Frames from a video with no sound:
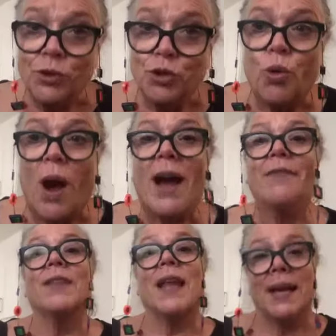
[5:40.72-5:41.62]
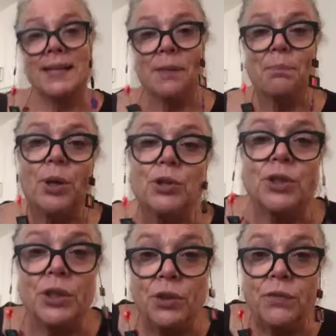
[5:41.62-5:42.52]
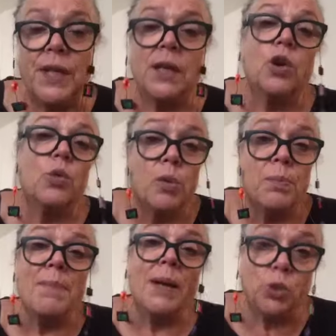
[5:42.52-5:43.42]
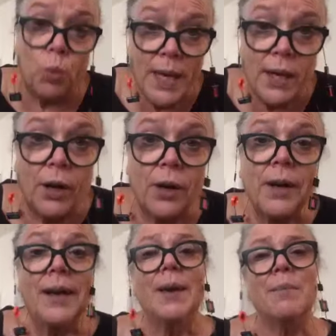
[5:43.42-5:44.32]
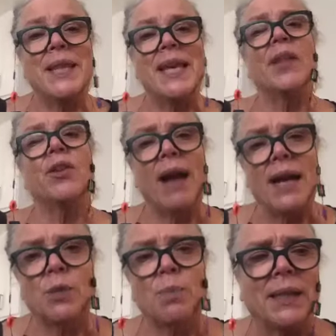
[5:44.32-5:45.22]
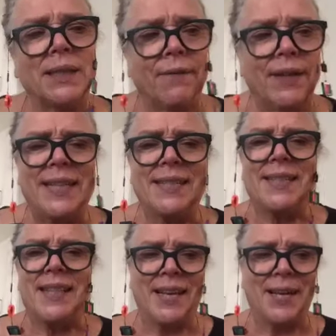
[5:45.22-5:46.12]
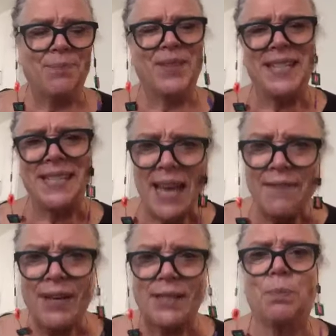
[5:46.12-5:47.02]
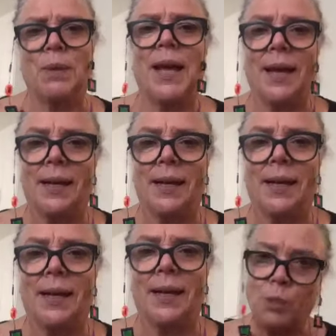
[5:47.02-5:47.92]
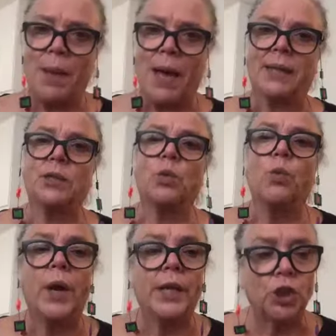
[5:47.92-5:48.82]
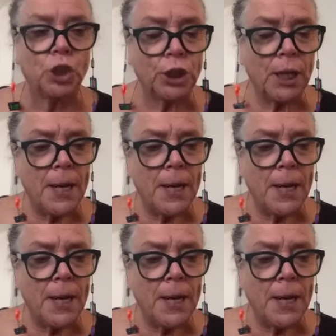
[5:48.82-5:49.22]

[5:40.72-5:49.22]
drive less and purchase a new vehicle will be much weaker. But the other aspect of it is the savings plan aspect, which